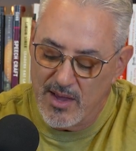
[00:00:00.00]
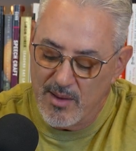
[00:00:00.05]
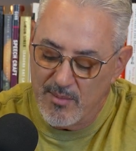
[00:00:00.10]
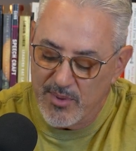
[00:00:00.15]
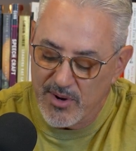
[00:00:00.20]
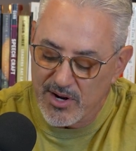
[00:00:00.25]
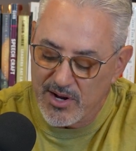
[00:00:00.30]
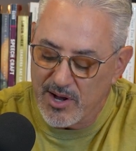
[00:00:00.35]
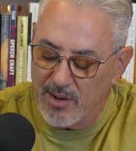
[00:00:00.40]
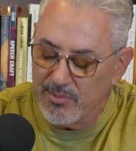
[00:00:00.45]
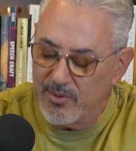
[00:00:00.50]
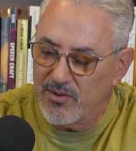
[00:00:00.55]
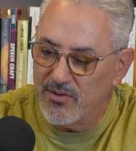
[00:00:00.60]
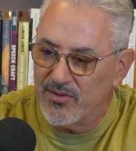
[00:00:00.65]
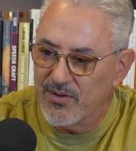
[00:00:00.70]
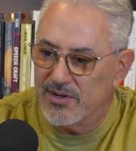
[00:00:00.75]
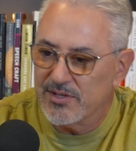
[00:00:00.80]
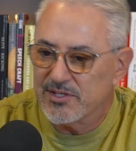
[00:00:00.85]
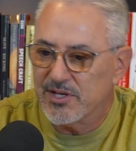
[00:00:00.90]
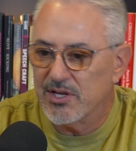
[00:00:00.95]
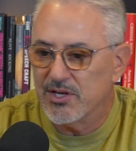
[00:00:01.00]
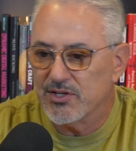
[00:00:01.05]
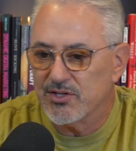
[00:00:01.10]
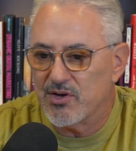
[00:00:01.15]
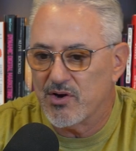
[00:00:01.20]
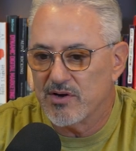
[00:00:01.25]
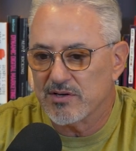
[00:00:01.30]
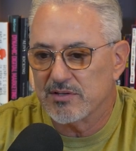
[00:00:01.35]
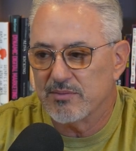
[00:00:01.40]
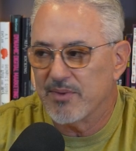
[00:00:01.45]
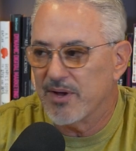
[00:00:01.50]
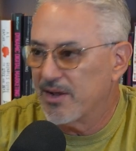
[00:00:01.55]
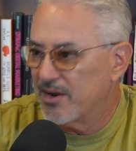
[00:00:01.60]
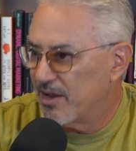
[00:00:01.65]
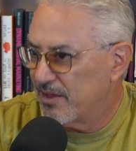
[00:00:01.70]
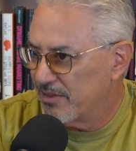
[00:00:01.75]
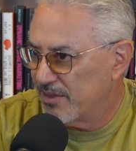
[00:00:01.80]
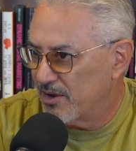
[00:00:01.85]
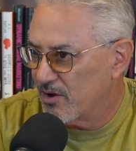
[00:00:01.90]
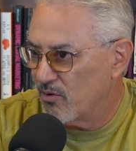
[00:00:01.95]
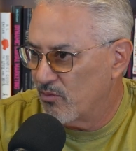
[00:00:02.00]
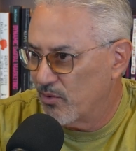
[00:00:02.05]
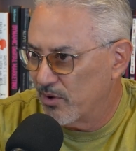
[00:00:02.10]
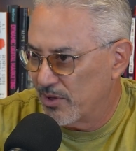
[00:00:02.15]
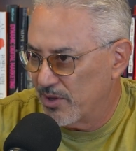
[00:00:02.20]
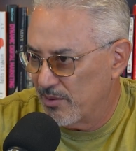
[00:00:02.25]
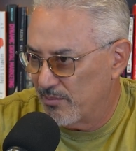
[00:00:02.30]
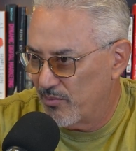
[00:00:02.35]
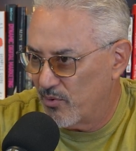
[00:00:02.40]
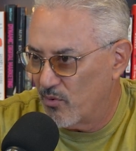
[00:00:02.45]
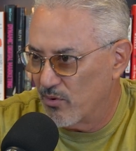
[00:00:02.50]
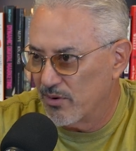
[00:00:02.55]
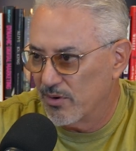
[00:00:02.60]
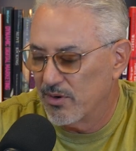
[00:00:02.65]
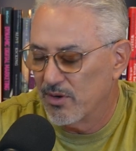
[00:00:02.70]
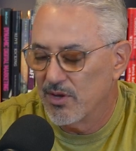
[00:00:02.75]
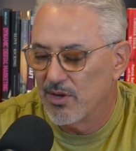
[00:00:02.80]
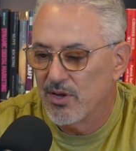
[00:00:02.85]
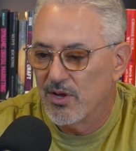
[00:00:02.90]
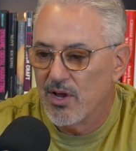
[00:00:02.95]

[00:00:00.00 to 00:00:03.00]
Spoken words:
But a couple of things that you talked about, I think, are really important.